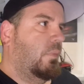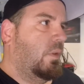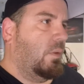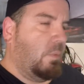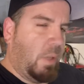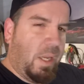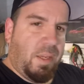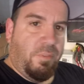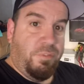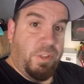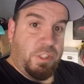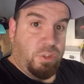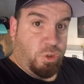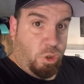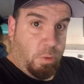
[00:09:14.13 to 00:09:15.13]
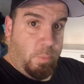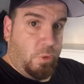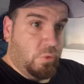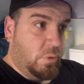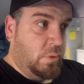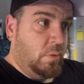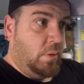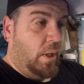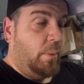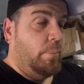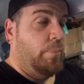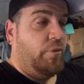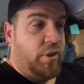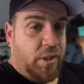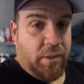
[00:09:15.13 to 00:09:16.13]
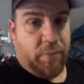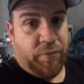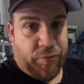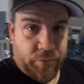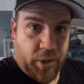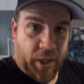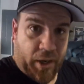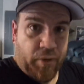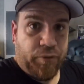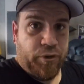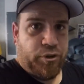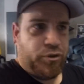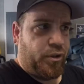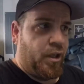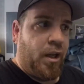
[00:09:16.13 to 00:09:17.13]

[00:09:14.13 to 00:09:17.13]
I could fit the turbos, fit the air filter,